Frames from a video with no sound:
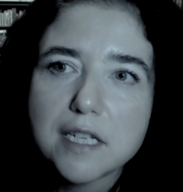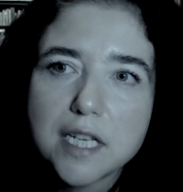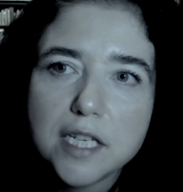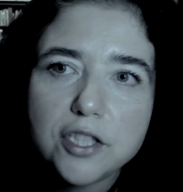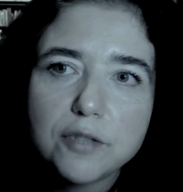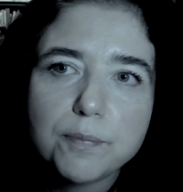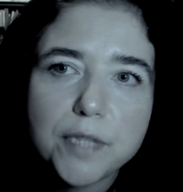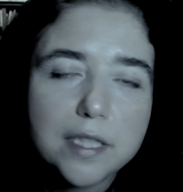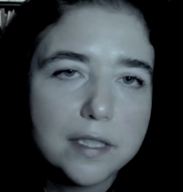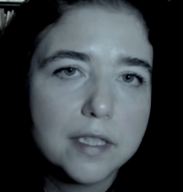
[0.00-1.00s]
Each
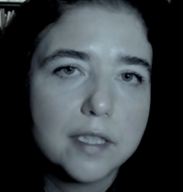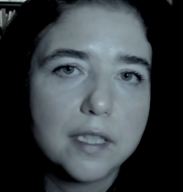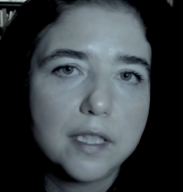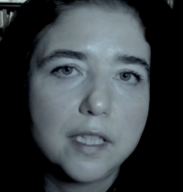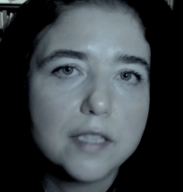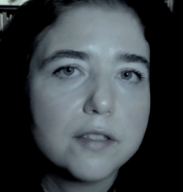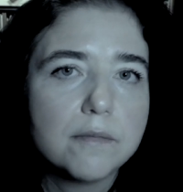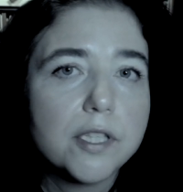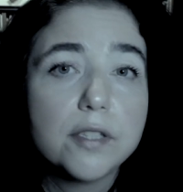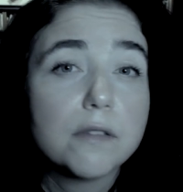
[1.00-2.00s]
piece has to
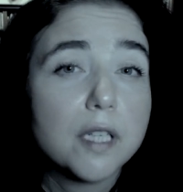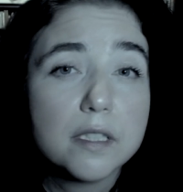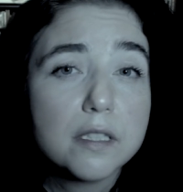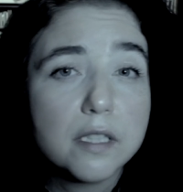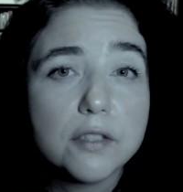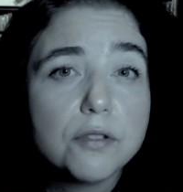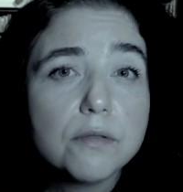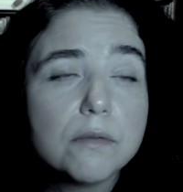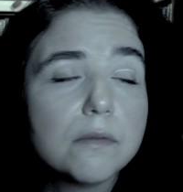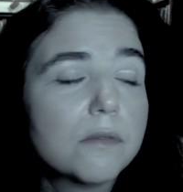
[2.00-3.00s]
be a new country,
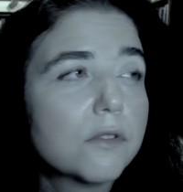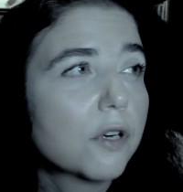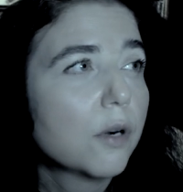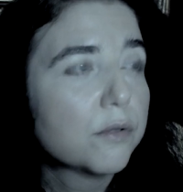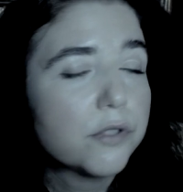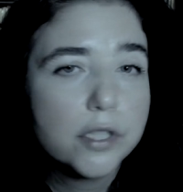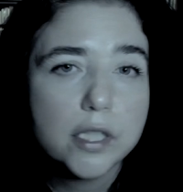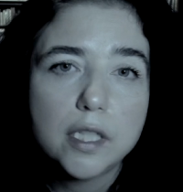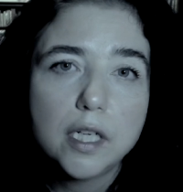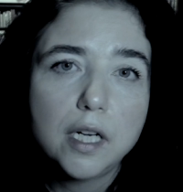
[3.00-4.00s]
new road,
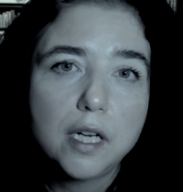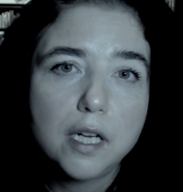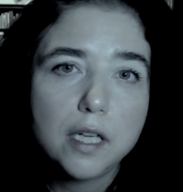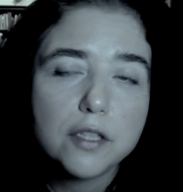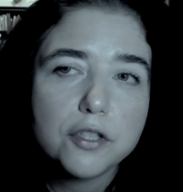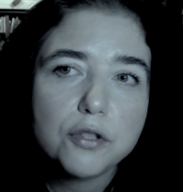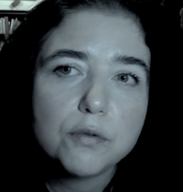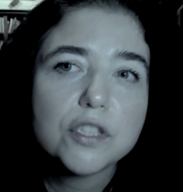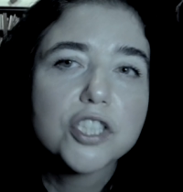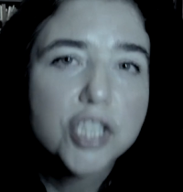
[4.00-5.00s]

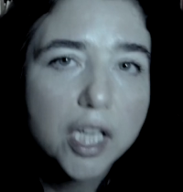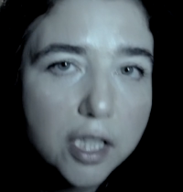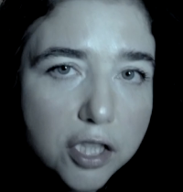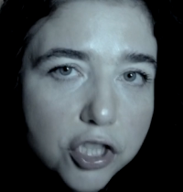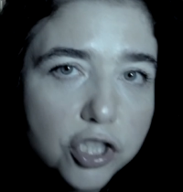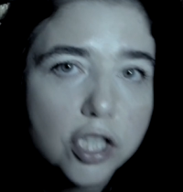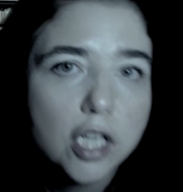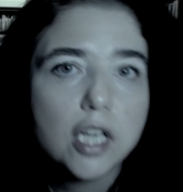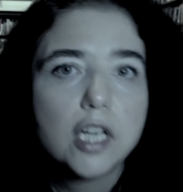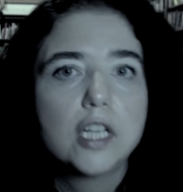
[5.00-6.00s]
new challenge.
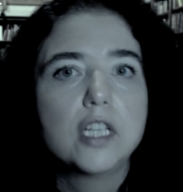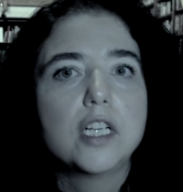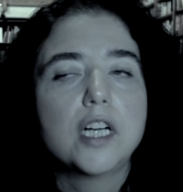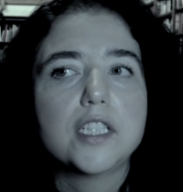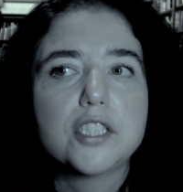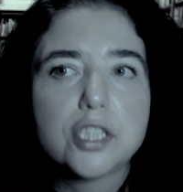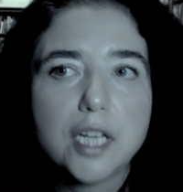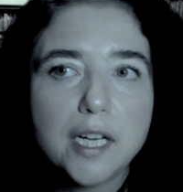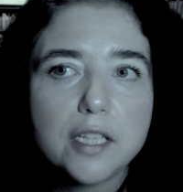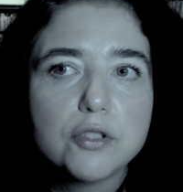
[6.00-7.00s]

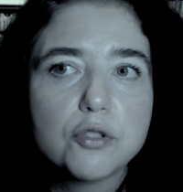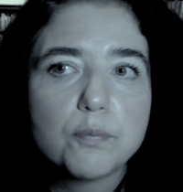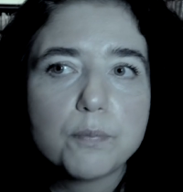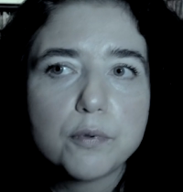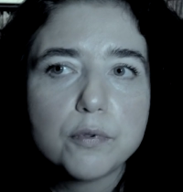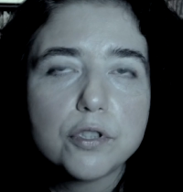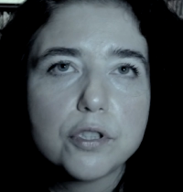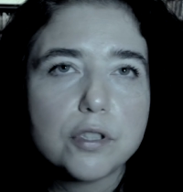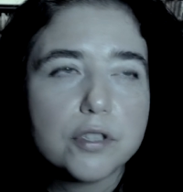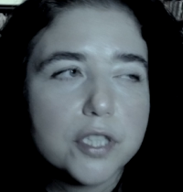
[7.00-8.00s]
Try to push
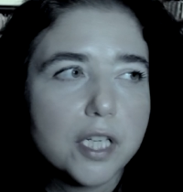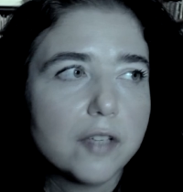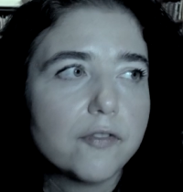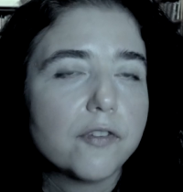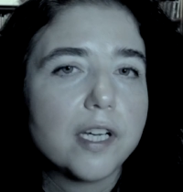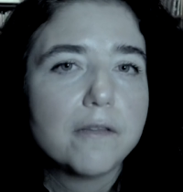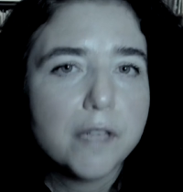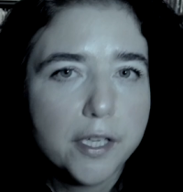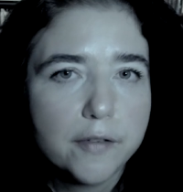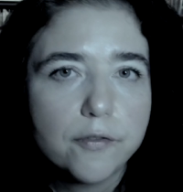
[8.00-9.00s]
yourself
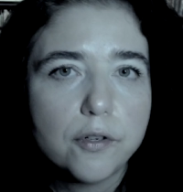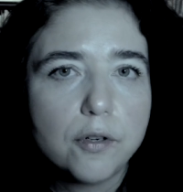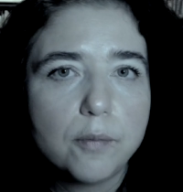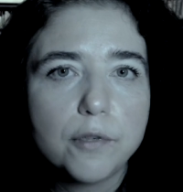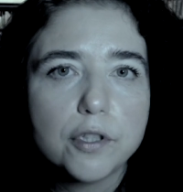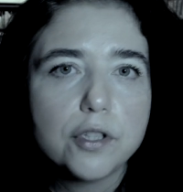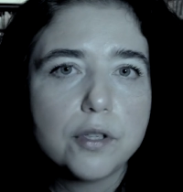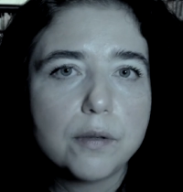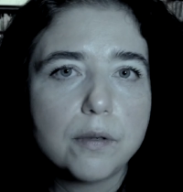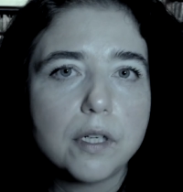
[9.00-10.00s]
away from
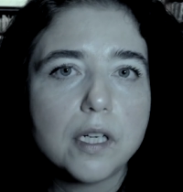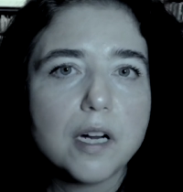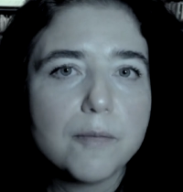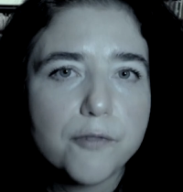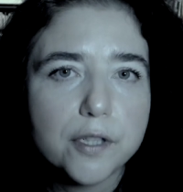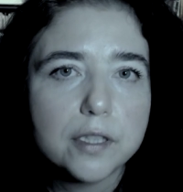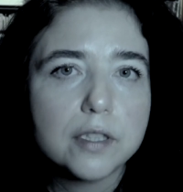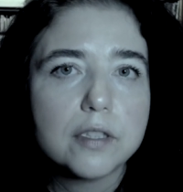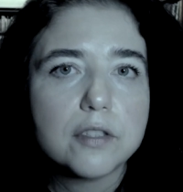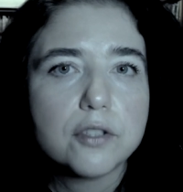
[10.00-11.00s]
your comfort
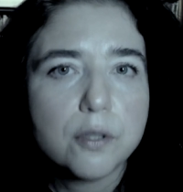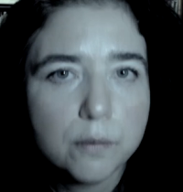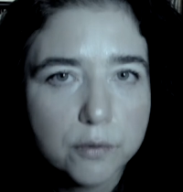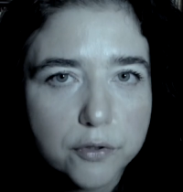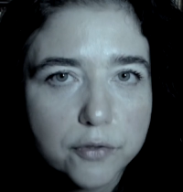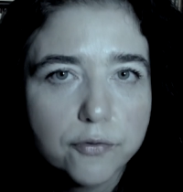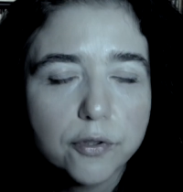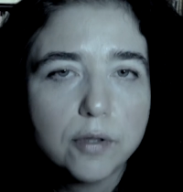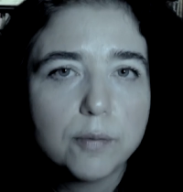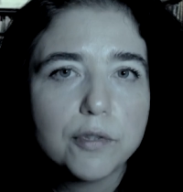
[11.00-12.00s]
zones,
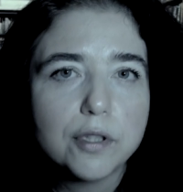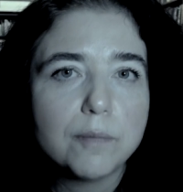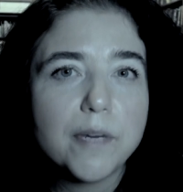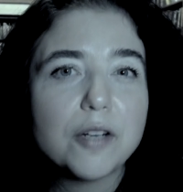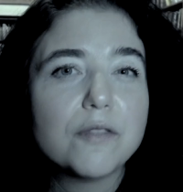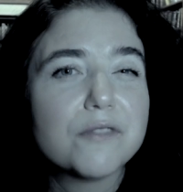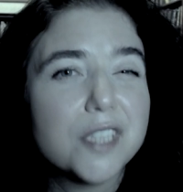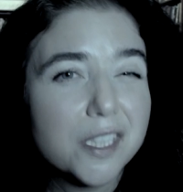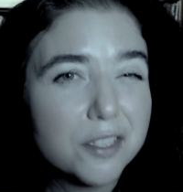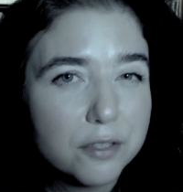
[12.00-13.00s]
from your bag of
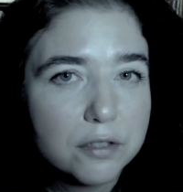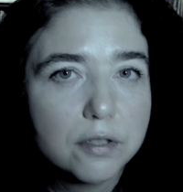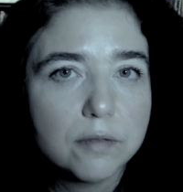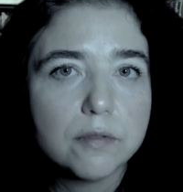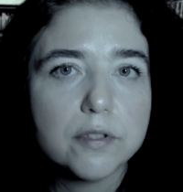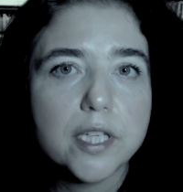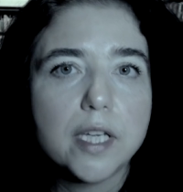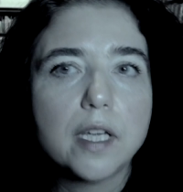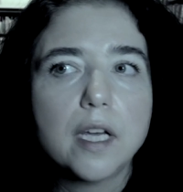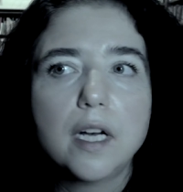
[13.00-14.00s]
tricks, so to say,